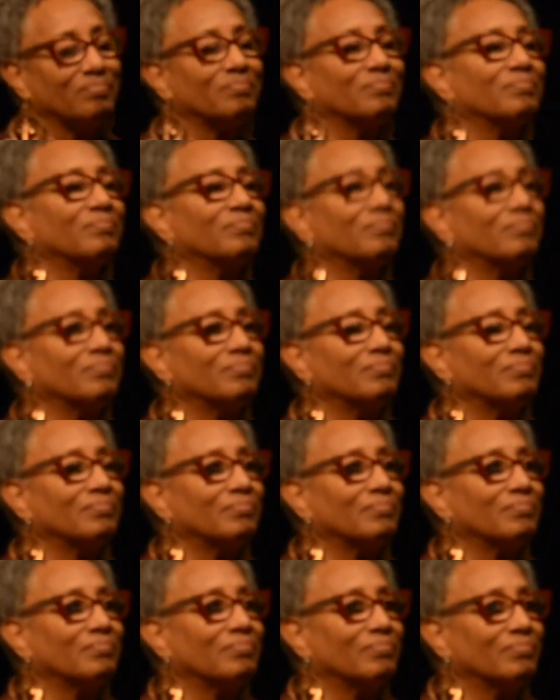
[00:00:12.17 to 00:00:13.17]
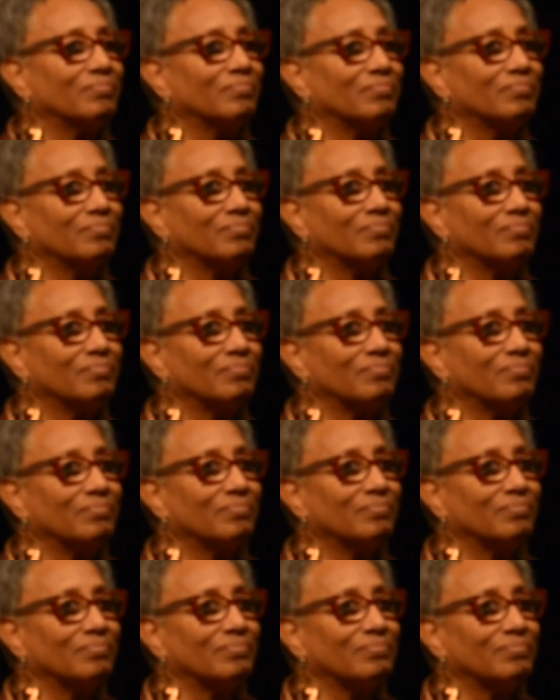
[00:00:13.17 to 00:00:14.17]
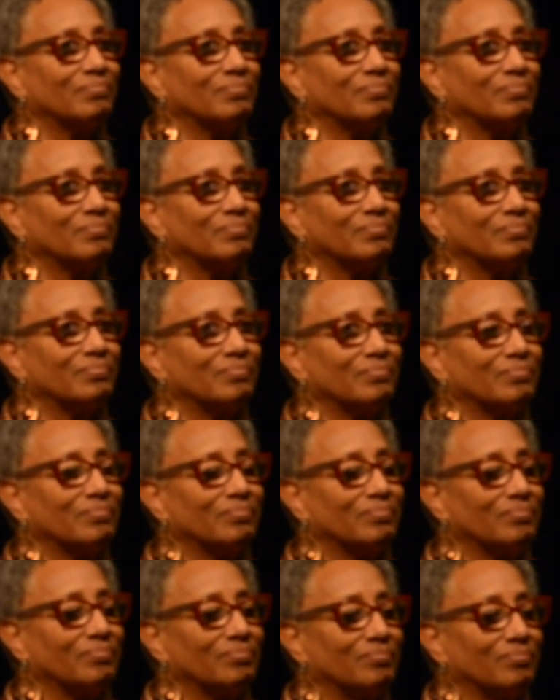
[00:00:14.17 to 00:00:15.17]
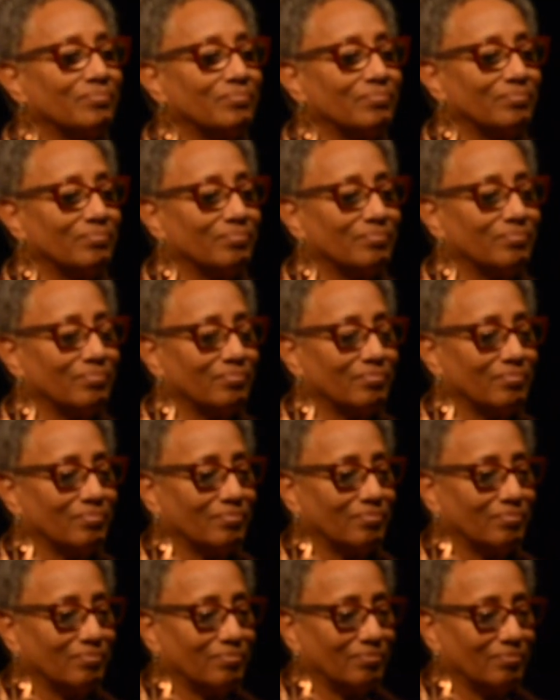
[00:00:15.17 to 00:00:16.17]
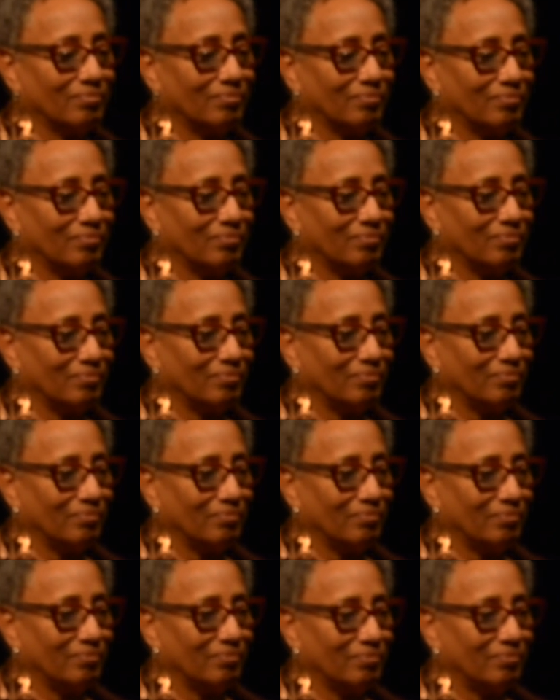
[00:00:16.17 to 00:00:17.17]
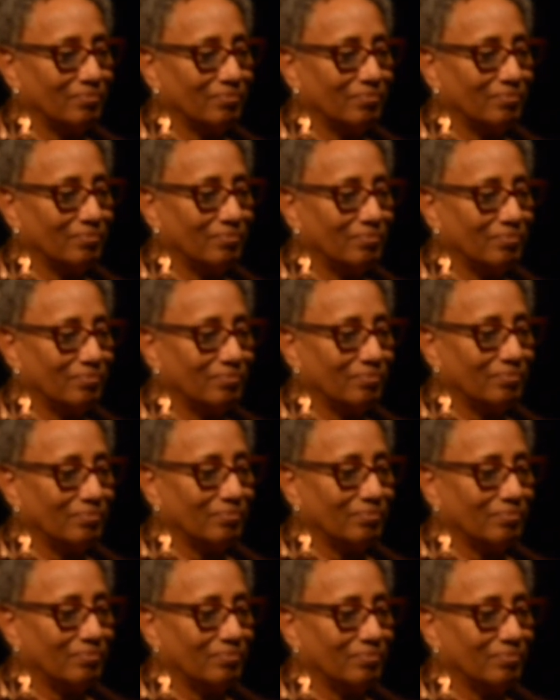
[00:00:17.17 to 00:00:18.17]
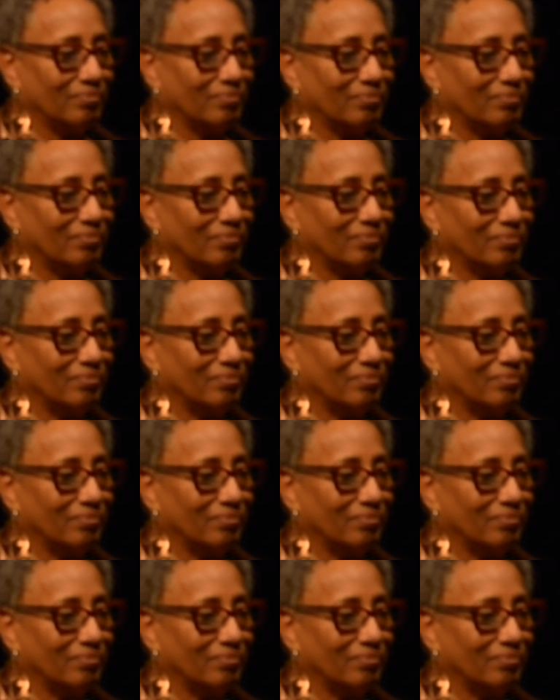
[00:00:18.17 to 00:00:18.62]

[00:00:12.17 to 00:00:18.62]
(not speaking)